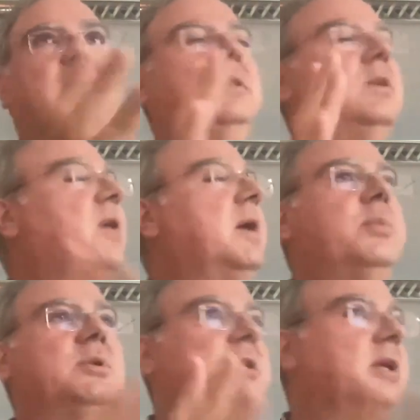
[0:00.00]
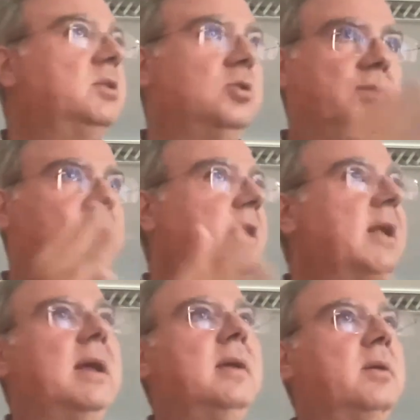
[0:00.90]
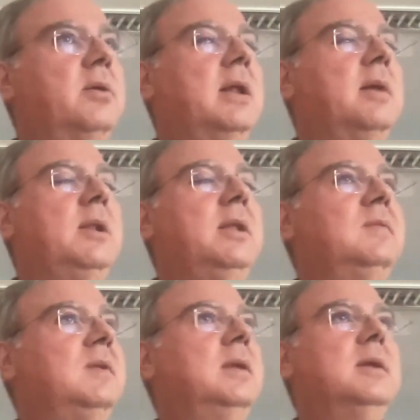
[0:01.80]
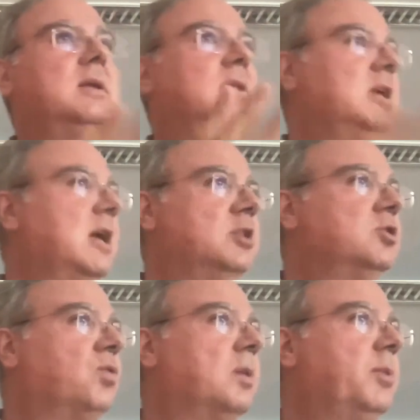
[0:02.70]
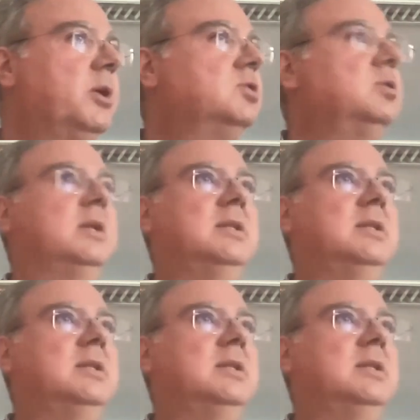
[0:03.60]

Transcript: 95% of reliability the age of one person,